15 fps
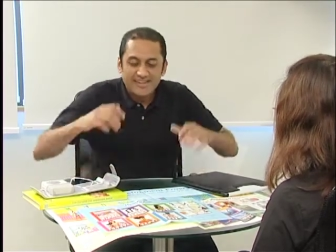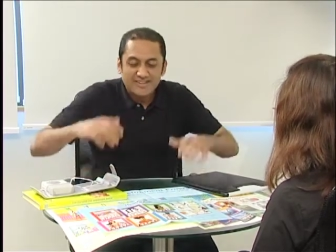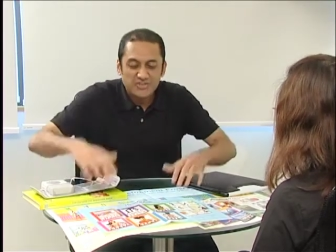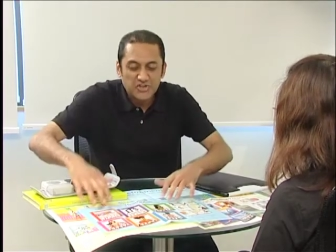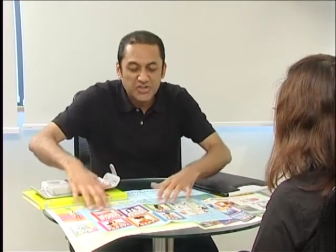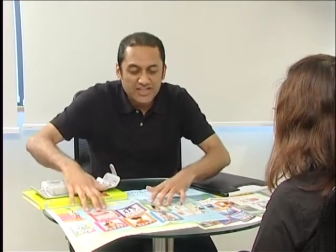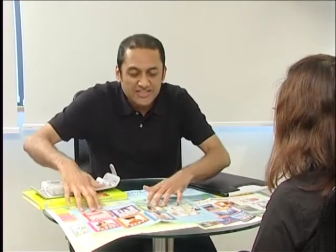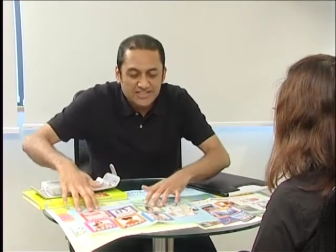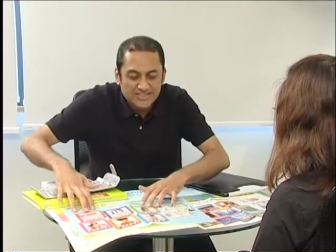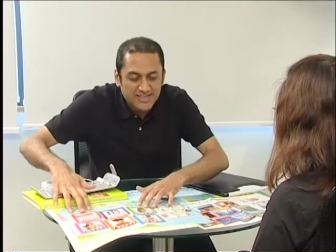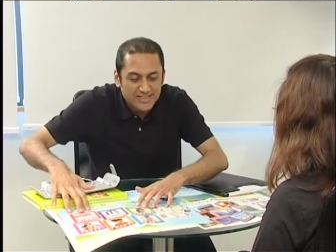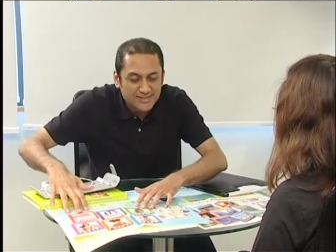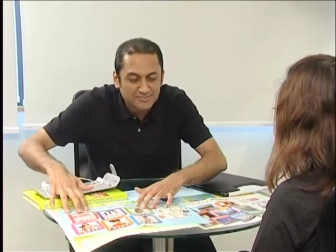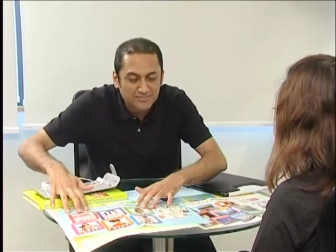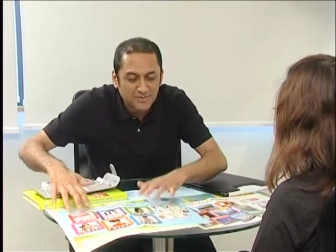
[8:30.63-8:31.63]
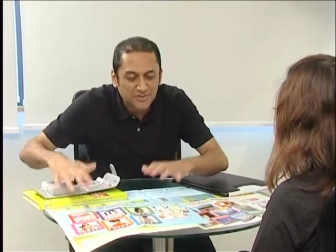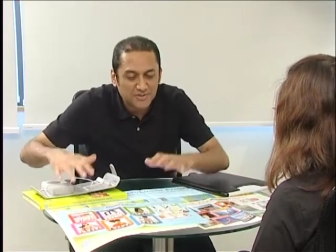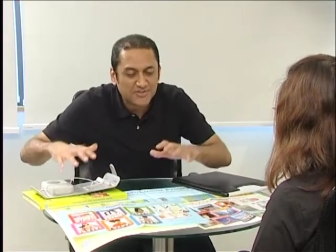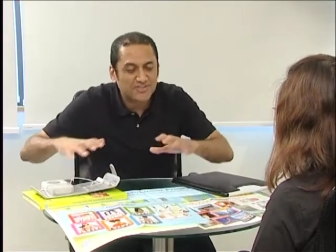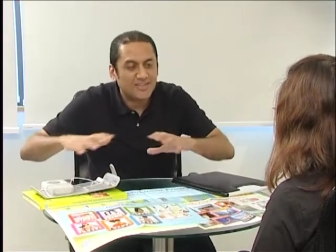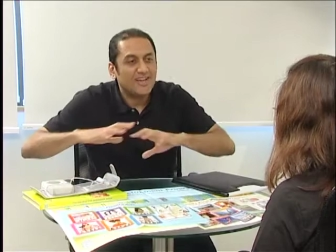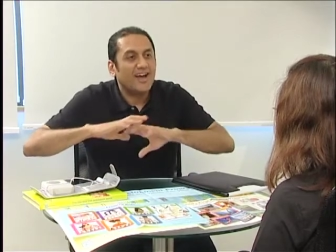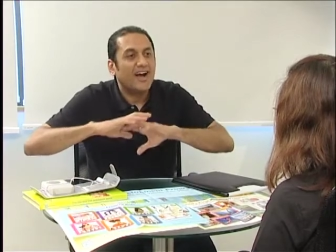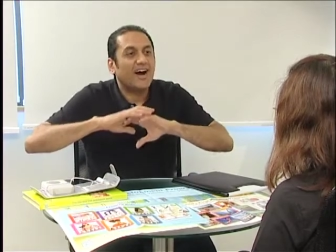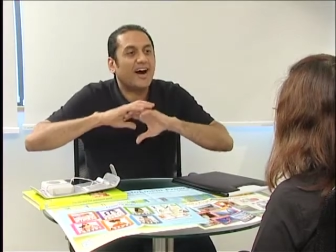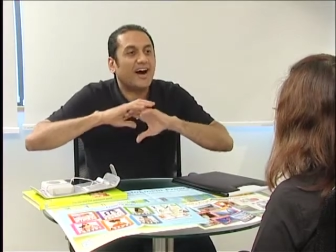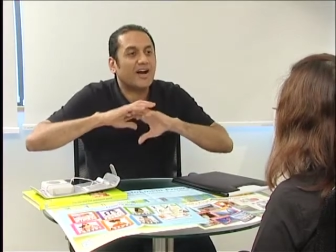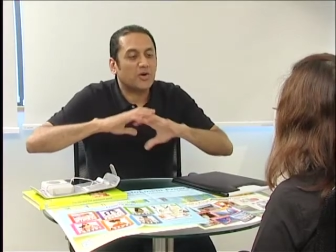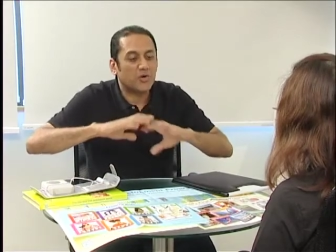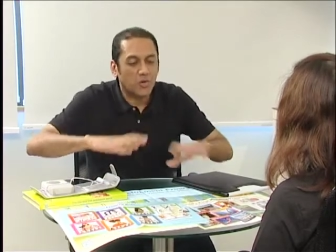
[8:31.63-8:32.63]
These 6 books
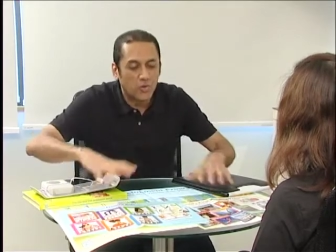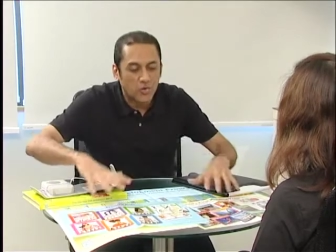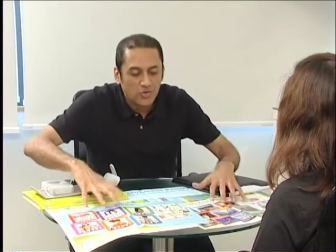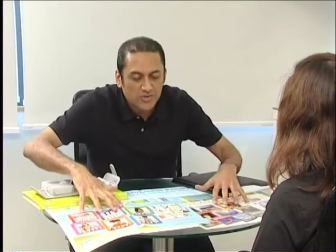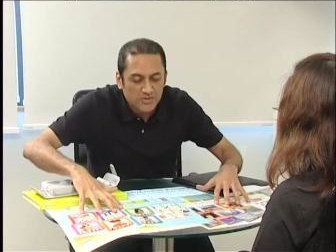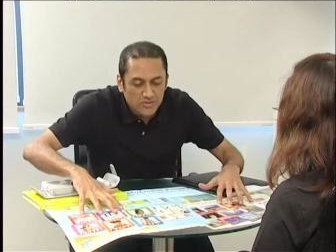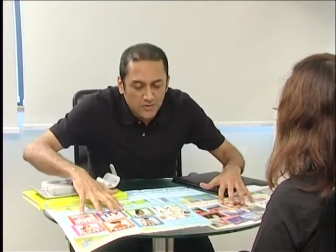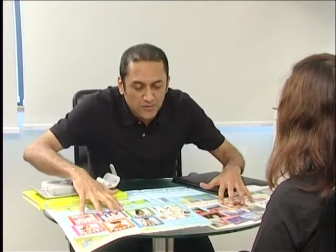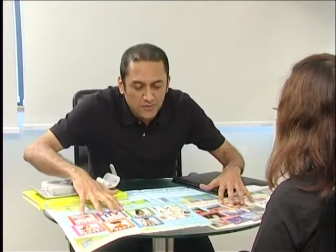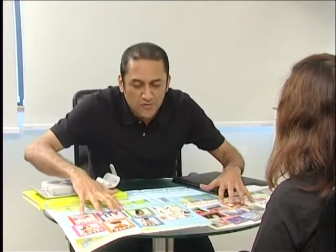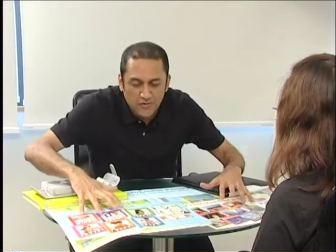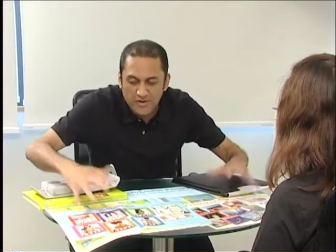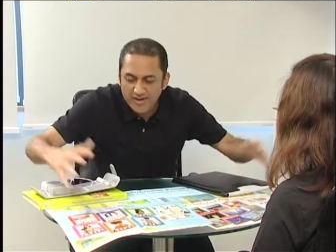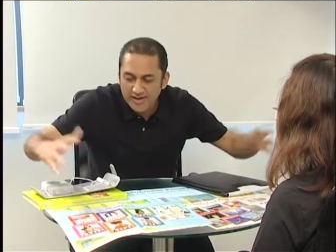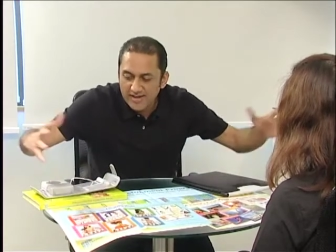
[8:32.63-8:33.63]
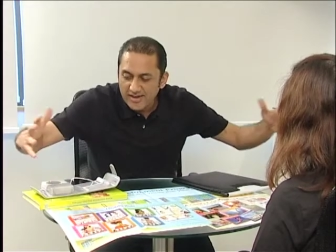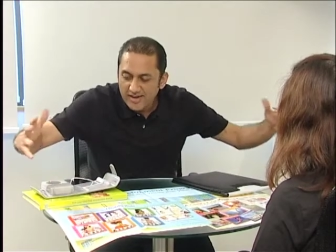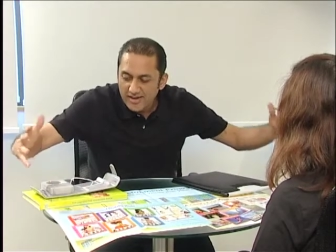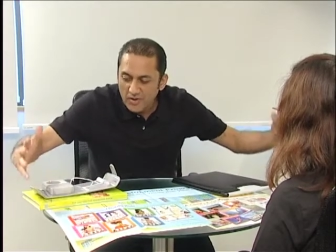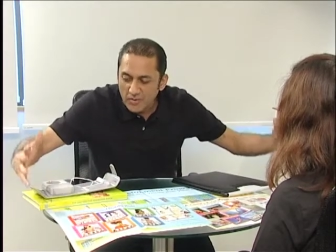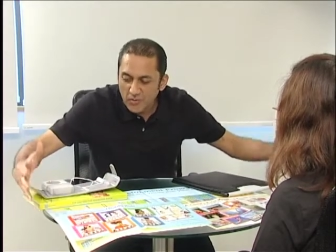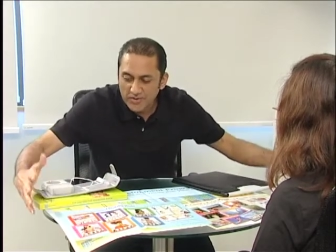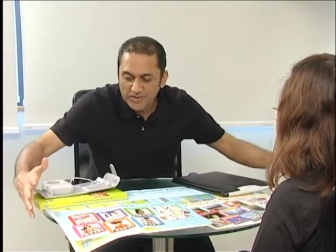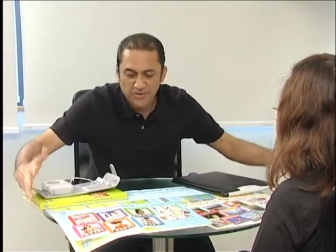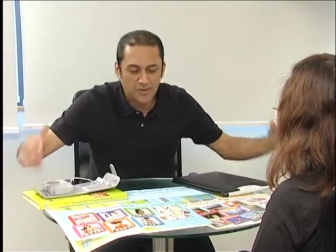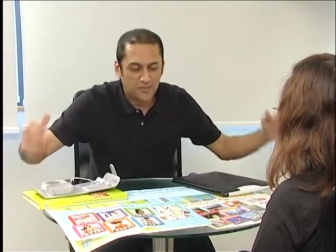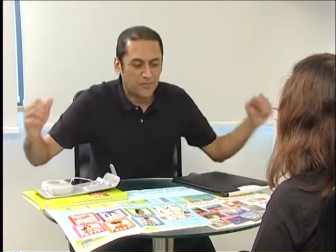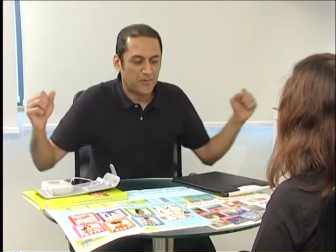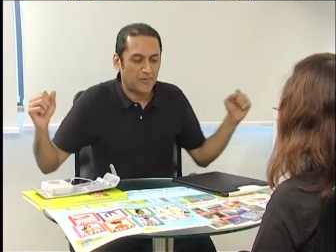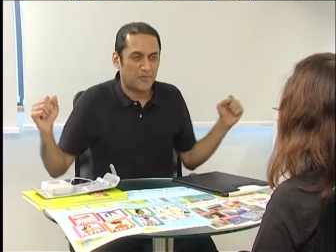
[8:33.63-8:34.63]
are also free with your
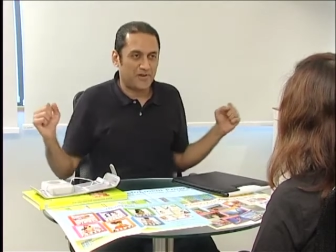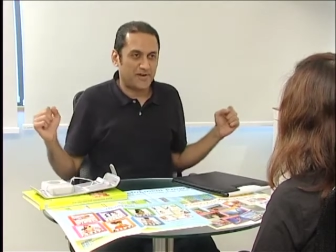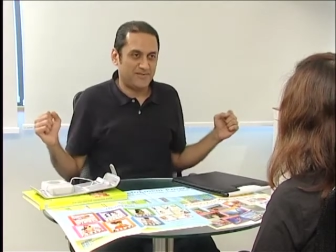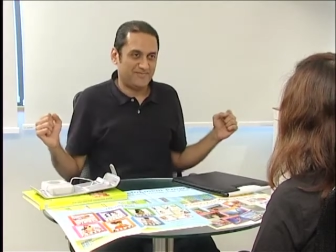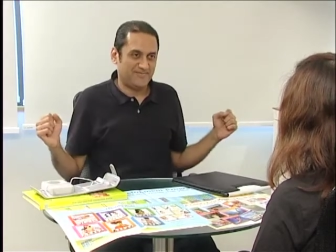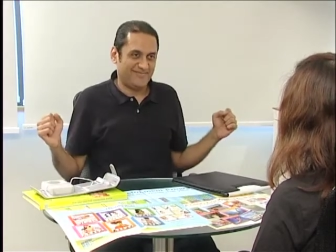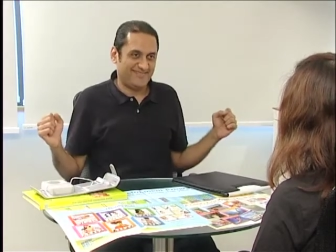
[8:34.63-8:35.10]
program.